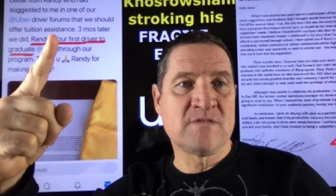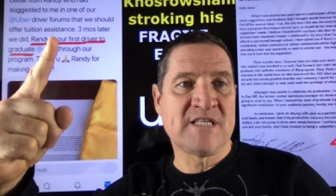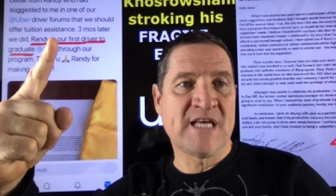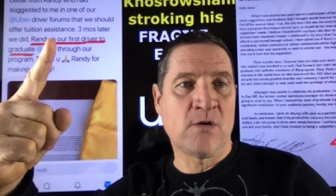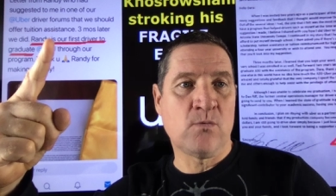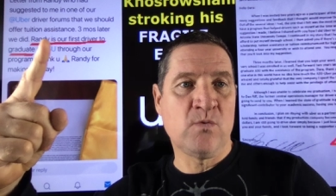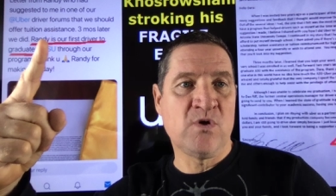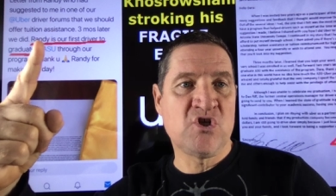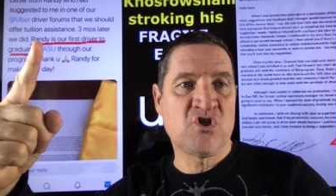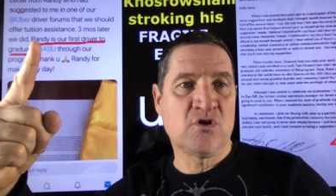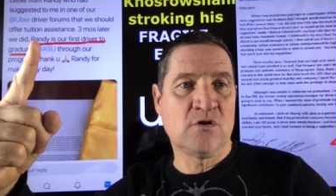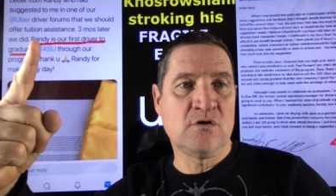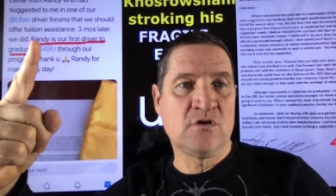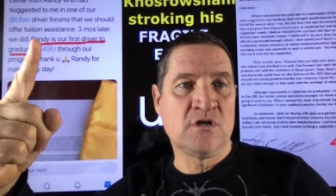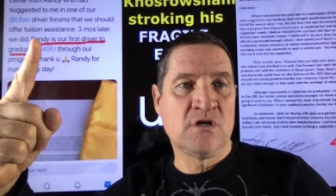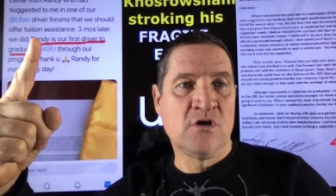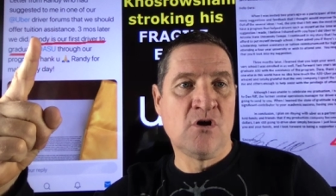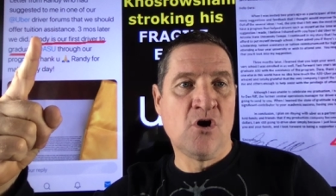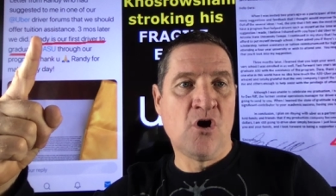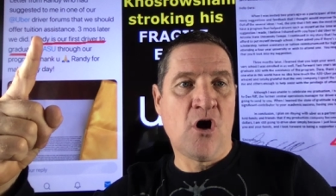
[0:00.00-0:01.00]
that we should
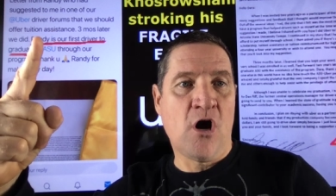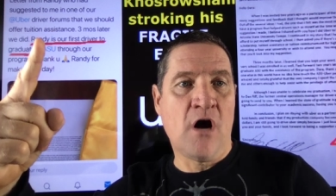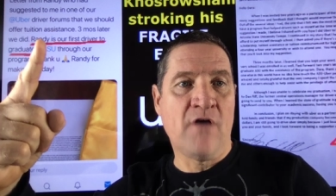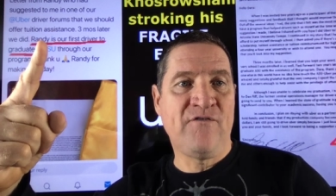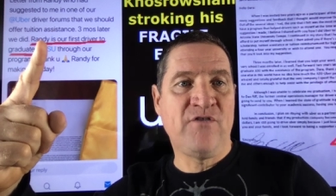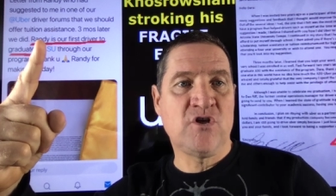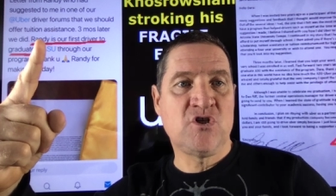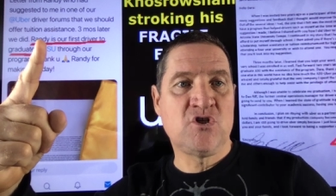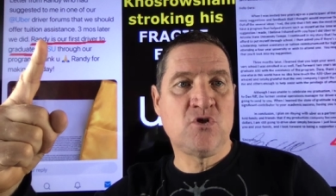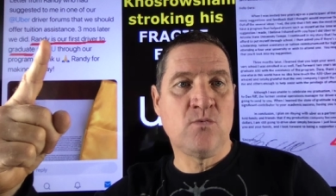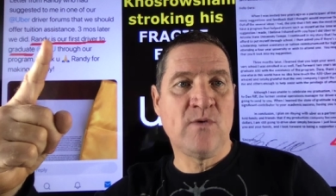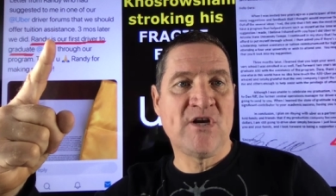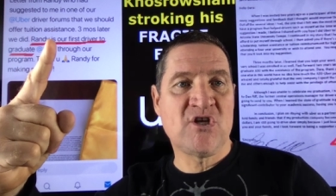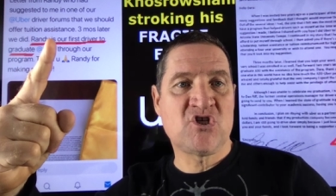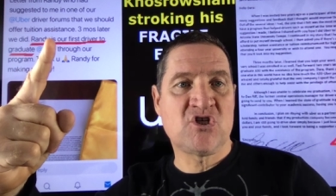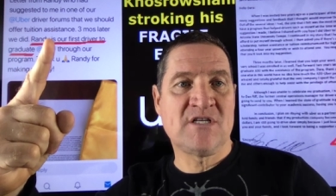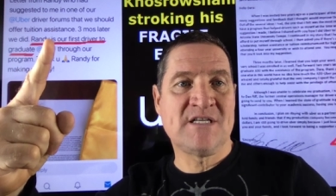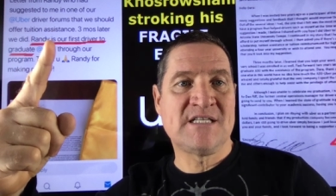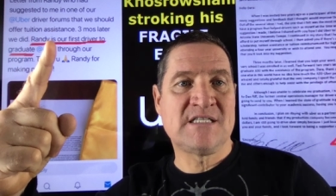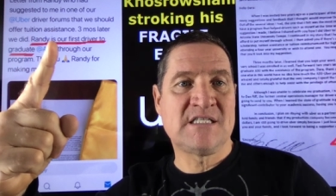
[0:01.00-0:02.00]
offer
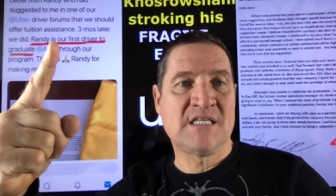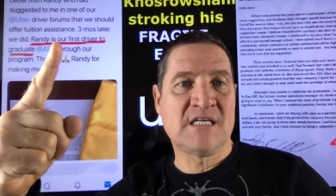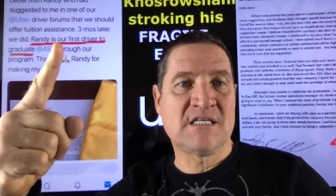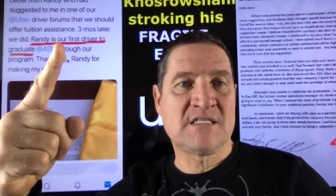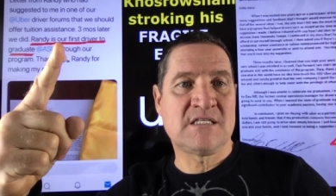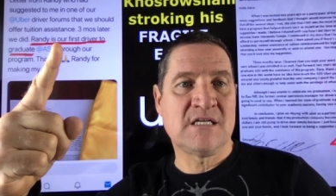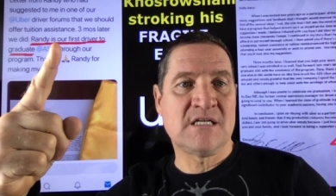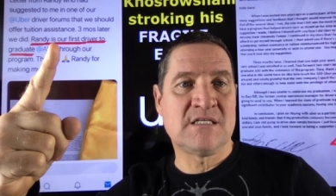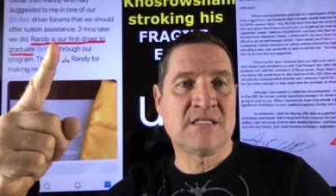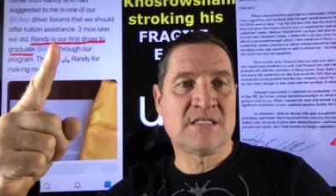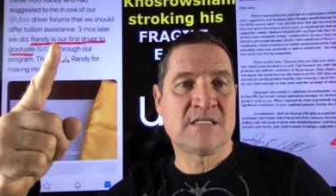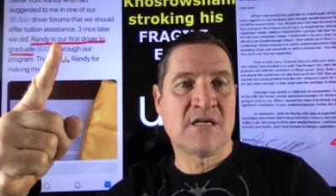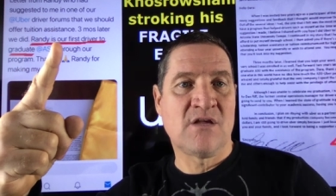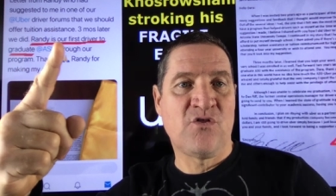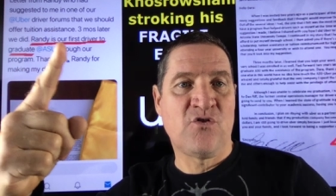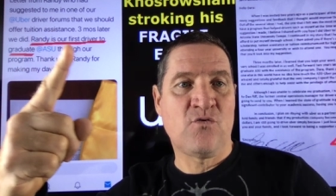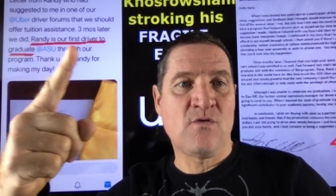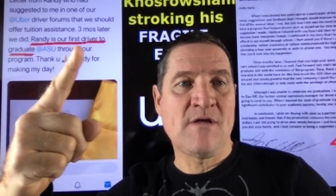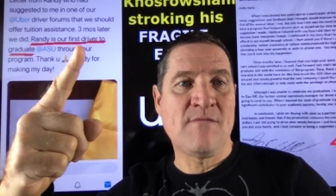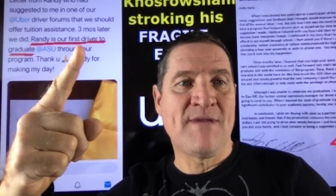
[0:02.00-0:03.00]
tuition assistance.
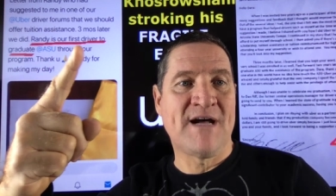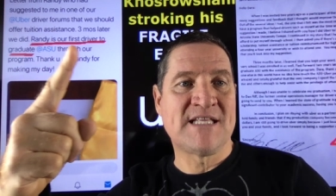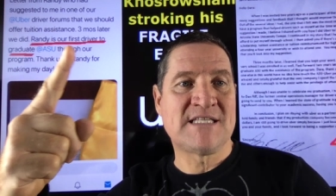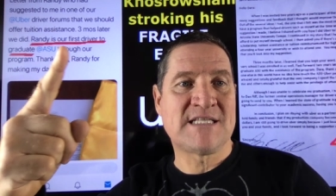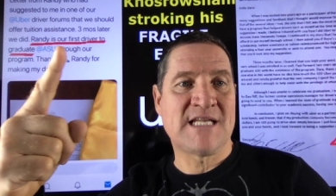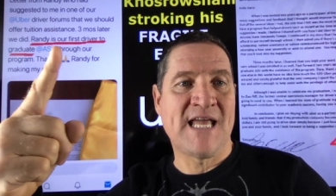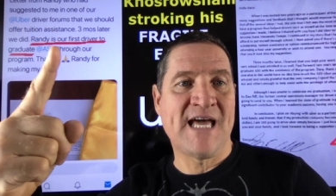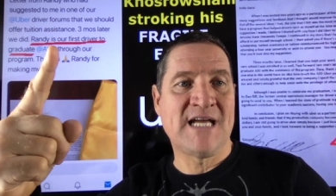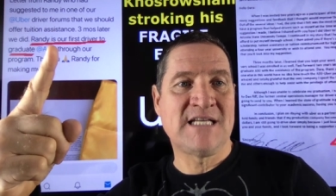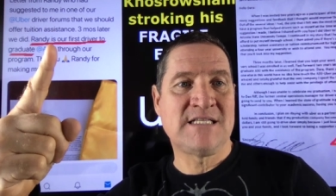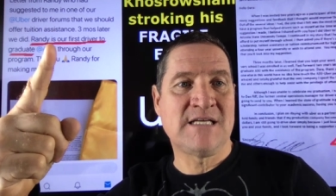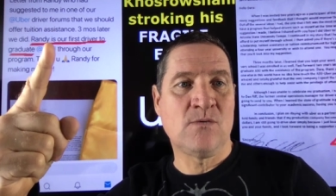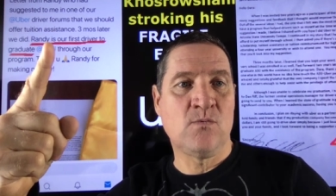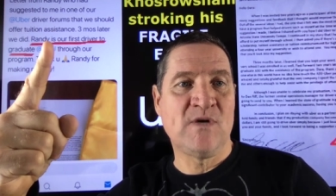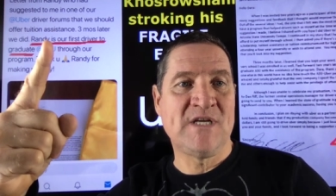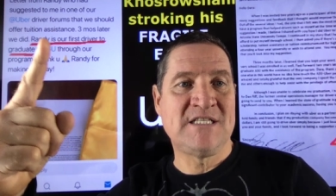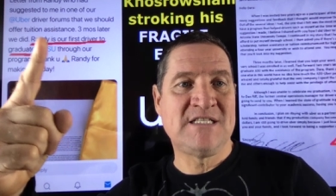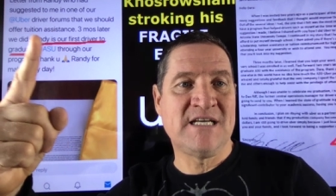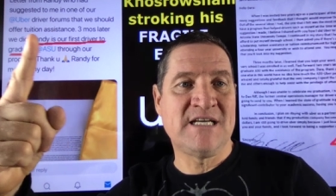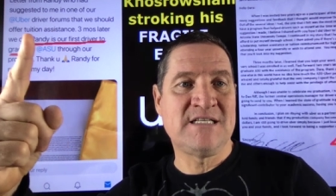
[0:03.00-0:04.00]
Three months later,
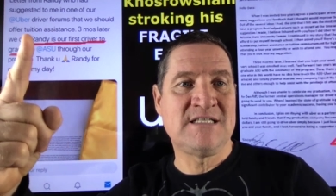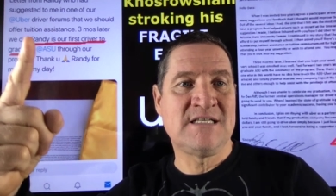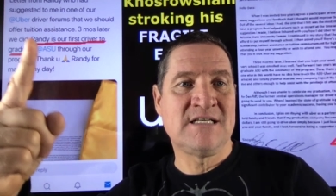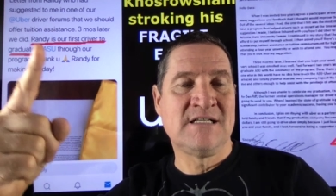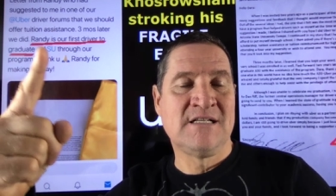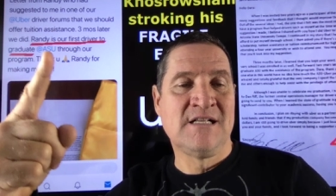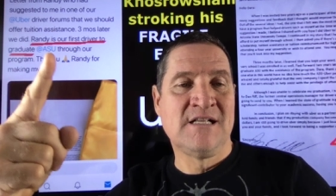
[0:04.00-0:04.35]
we did.